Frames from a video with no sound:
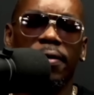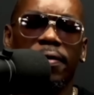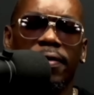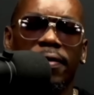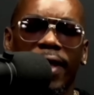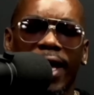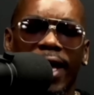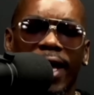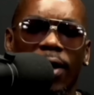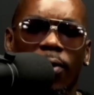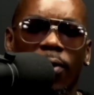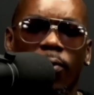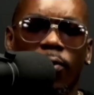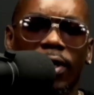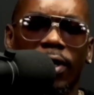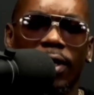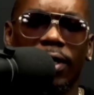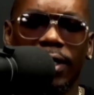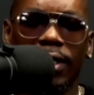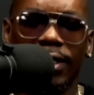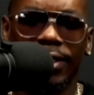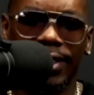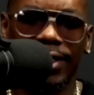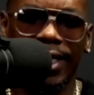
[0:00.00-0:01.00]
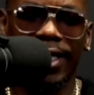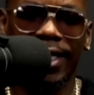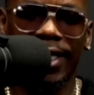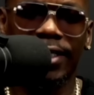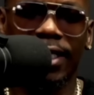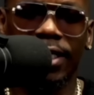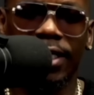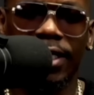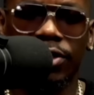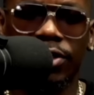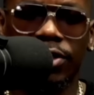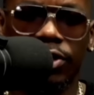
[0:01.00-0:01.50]
that were
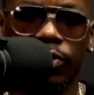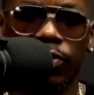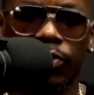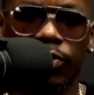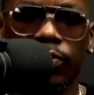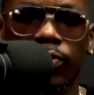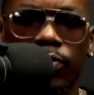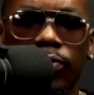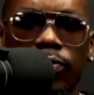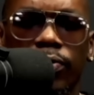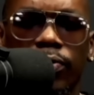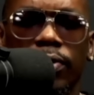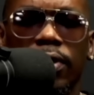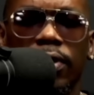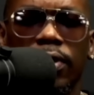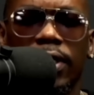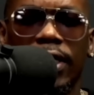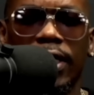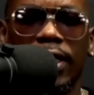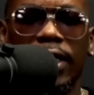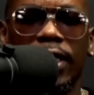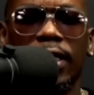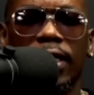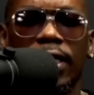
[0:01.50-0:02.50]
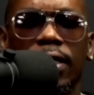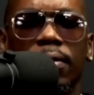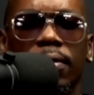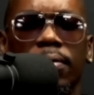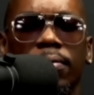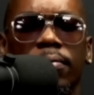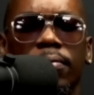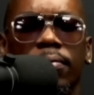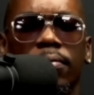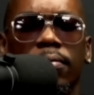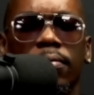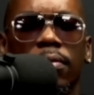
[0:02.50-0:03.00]
connected to
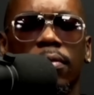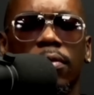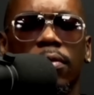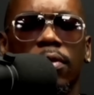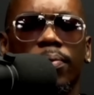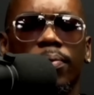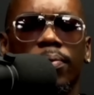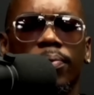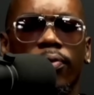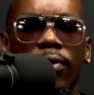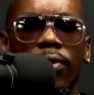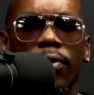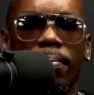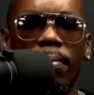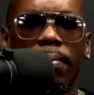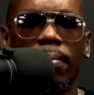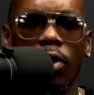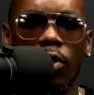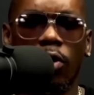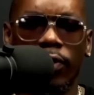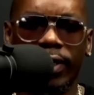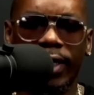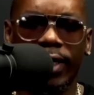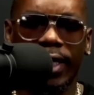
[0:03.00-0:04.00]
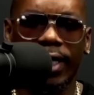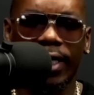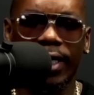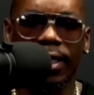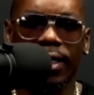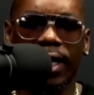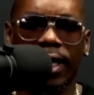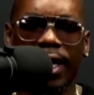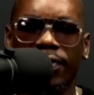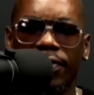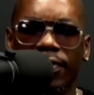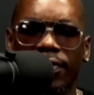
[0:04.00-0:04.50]
the
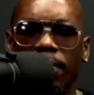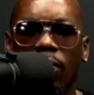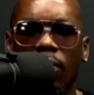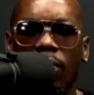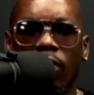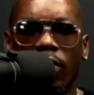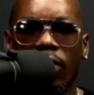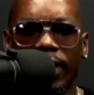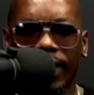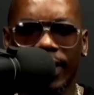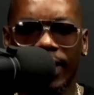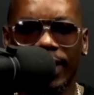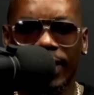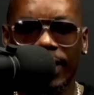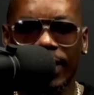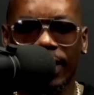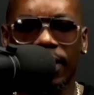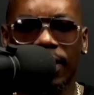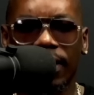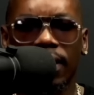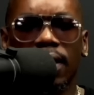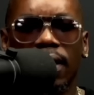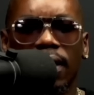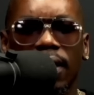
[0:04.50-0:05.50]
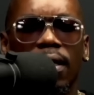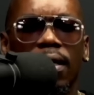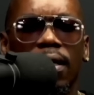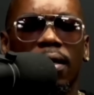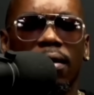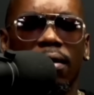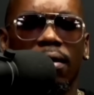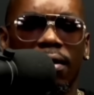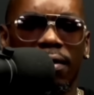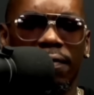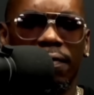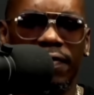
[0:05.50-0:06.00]
promoting and the marketing
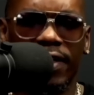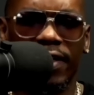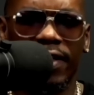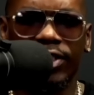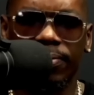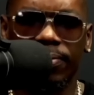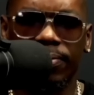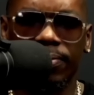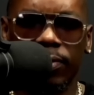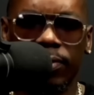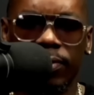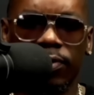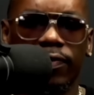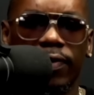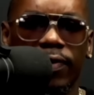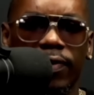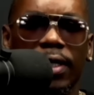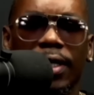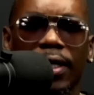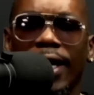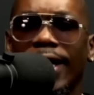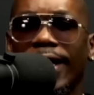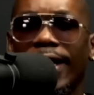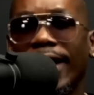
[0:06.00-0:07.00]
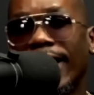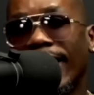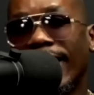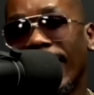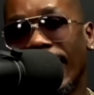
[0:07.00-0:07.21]
of this movie, and I